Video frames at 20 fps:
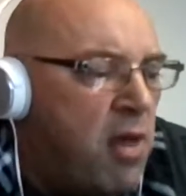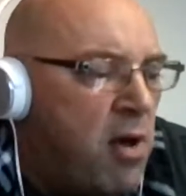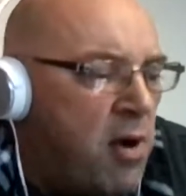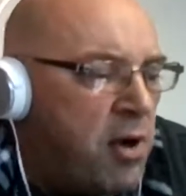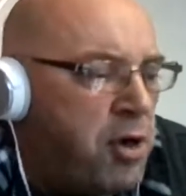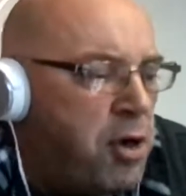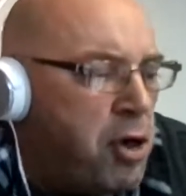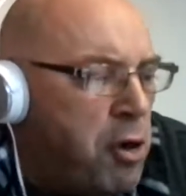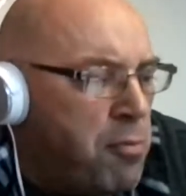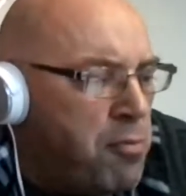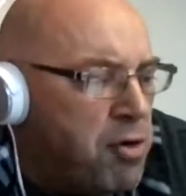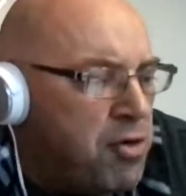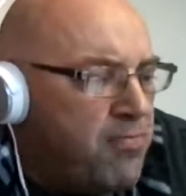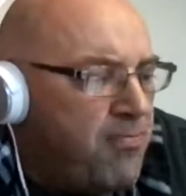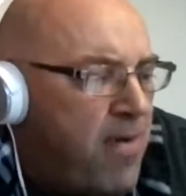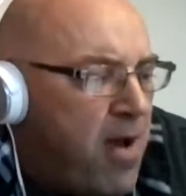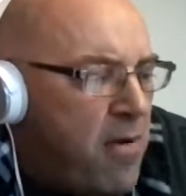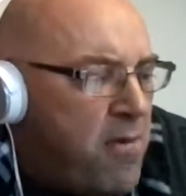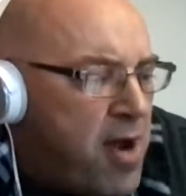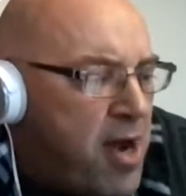There are numerous
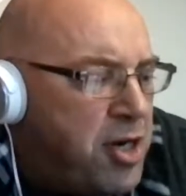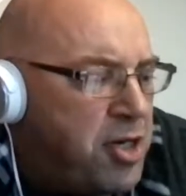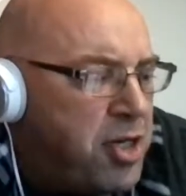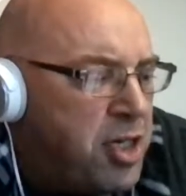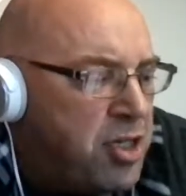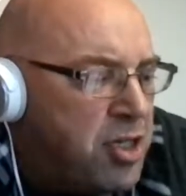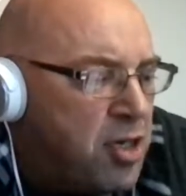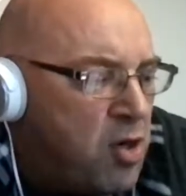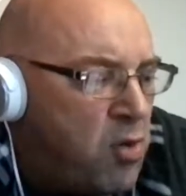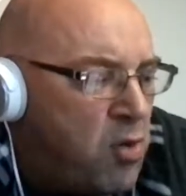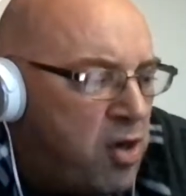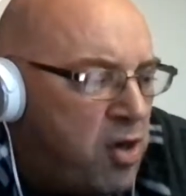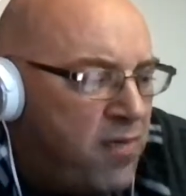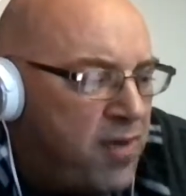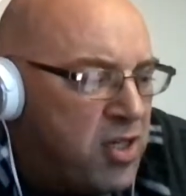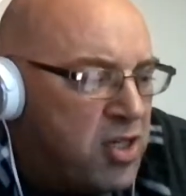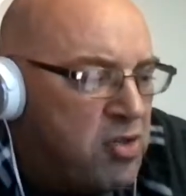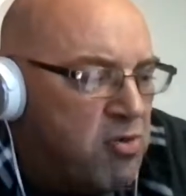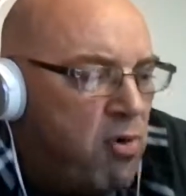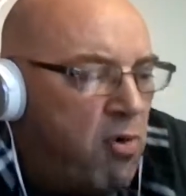variations of
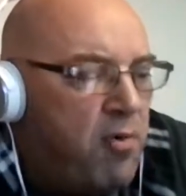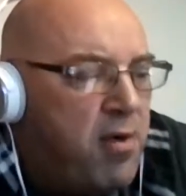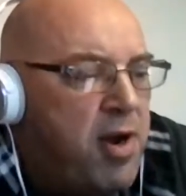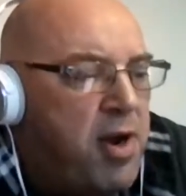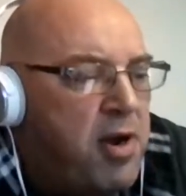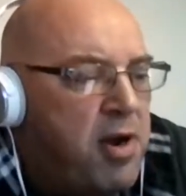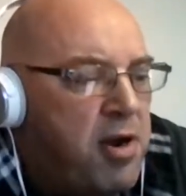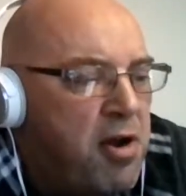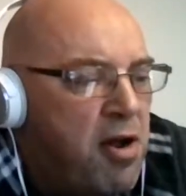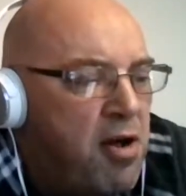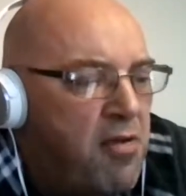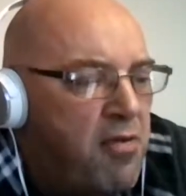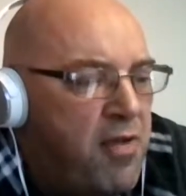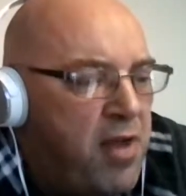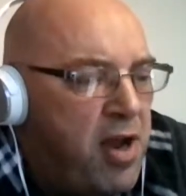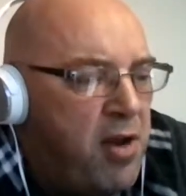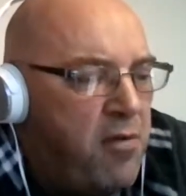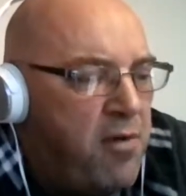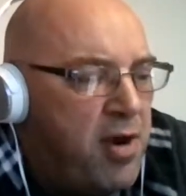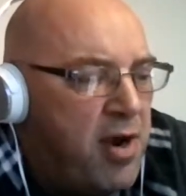Guinevere's story in the
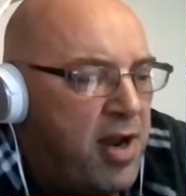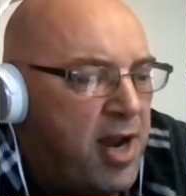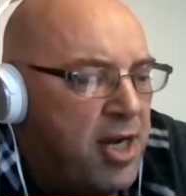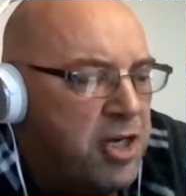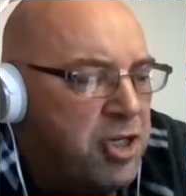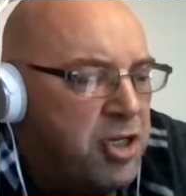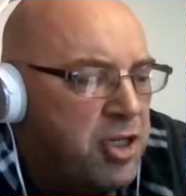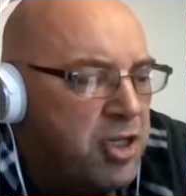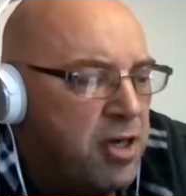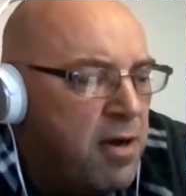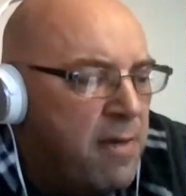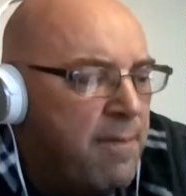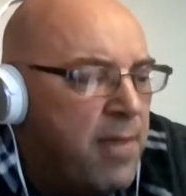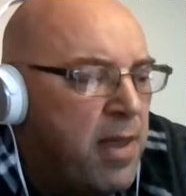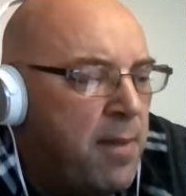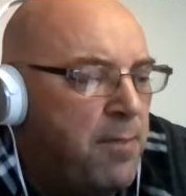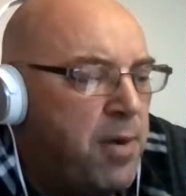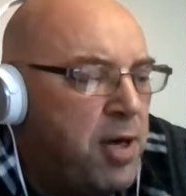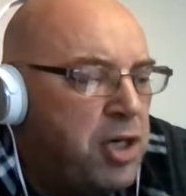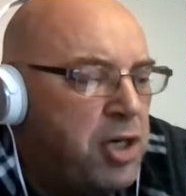Arthurian legend,
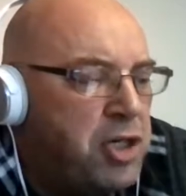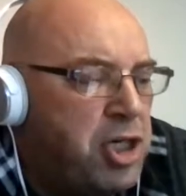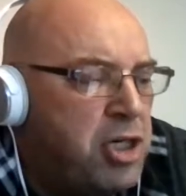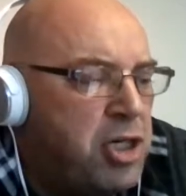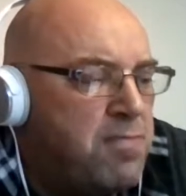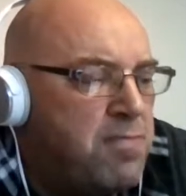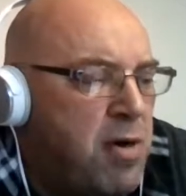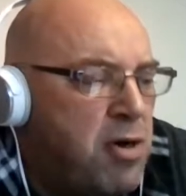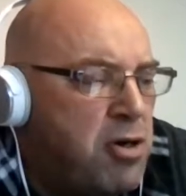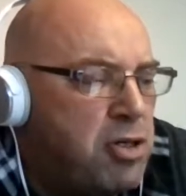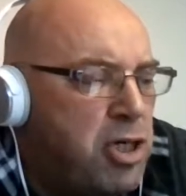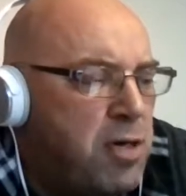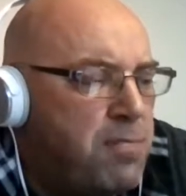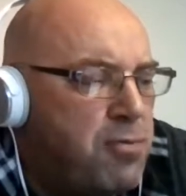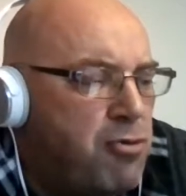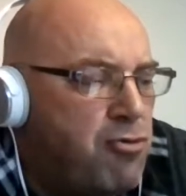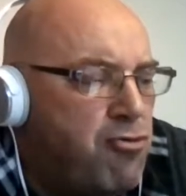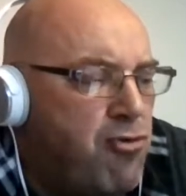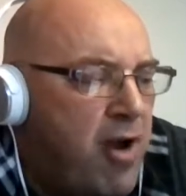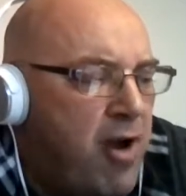but she is mostly
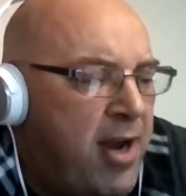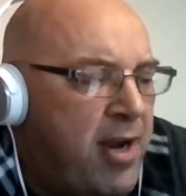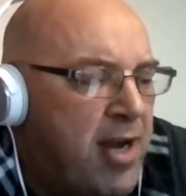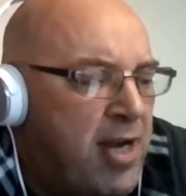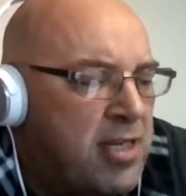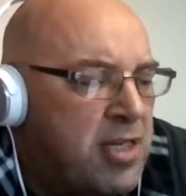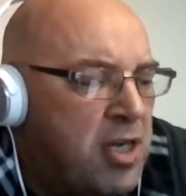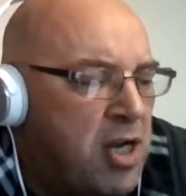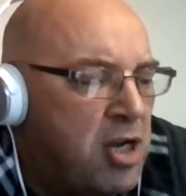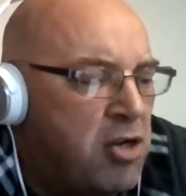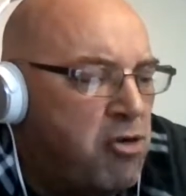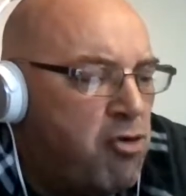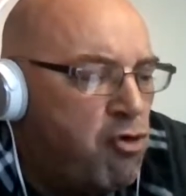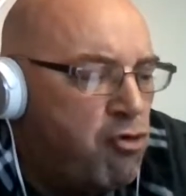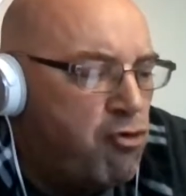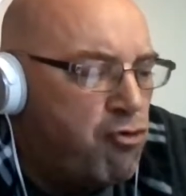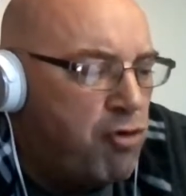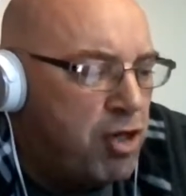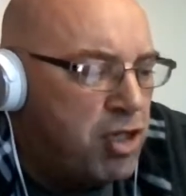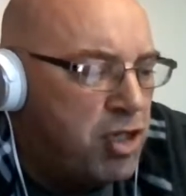portrayed as an
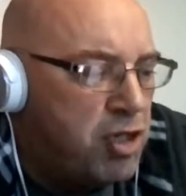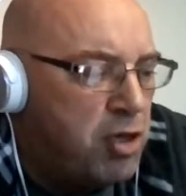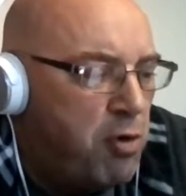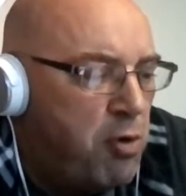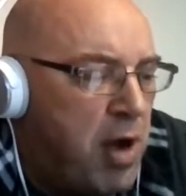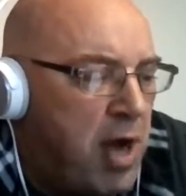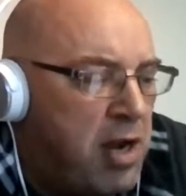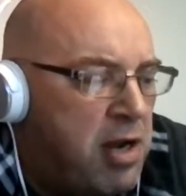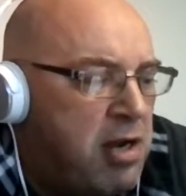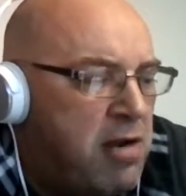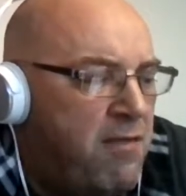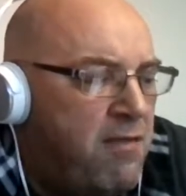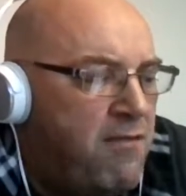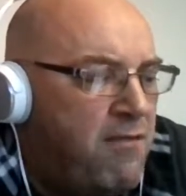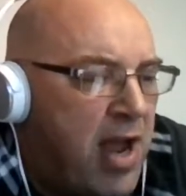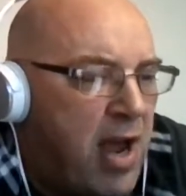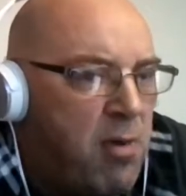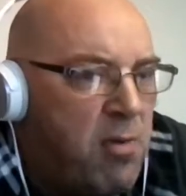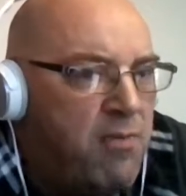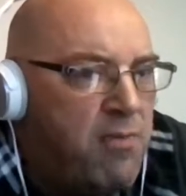adulteress who had an
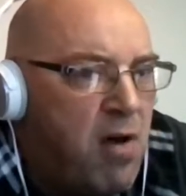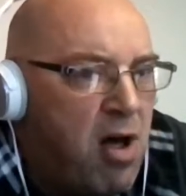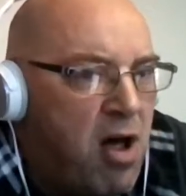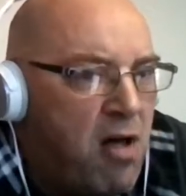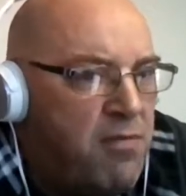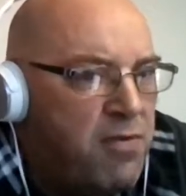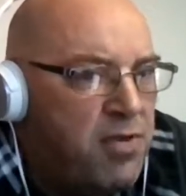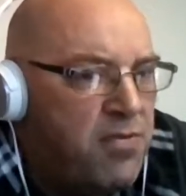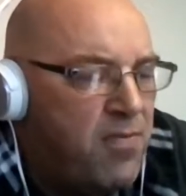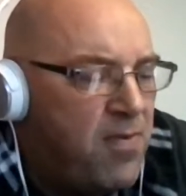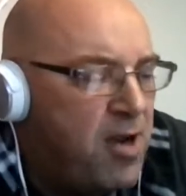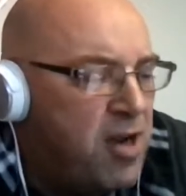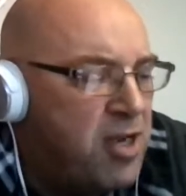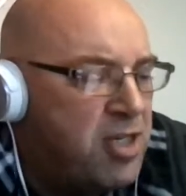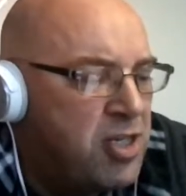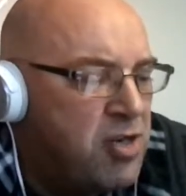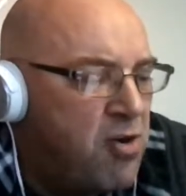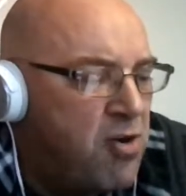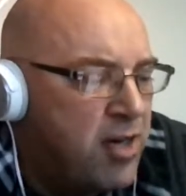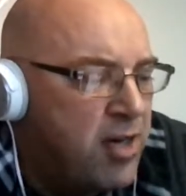affair with Arthur's
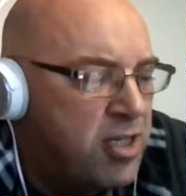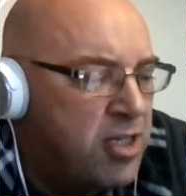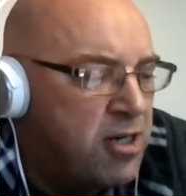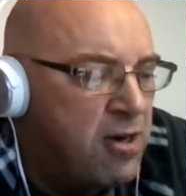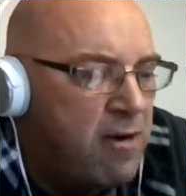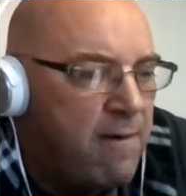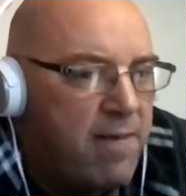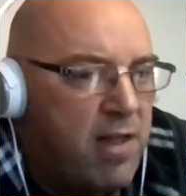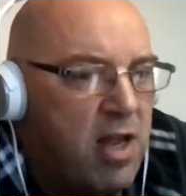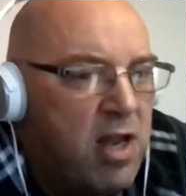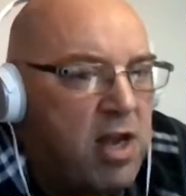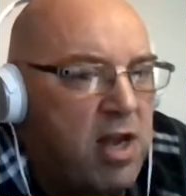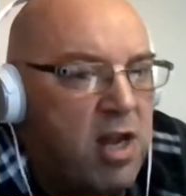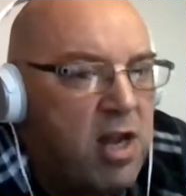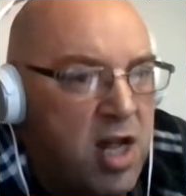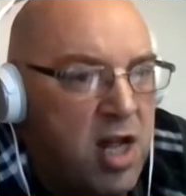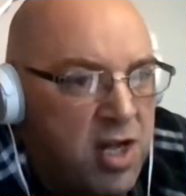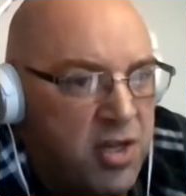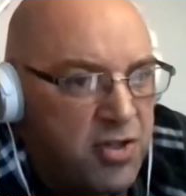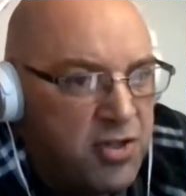first knight,
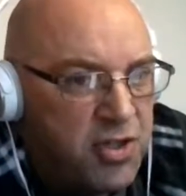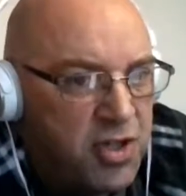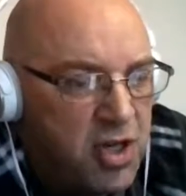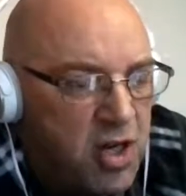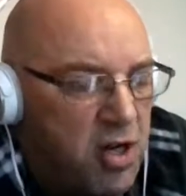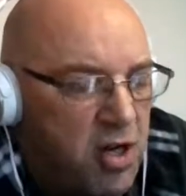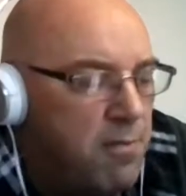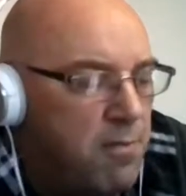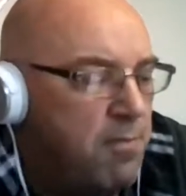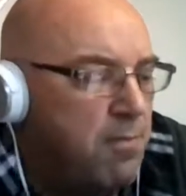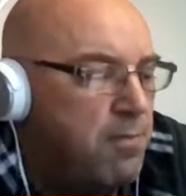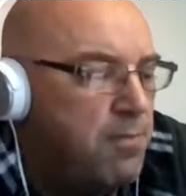Lancelot,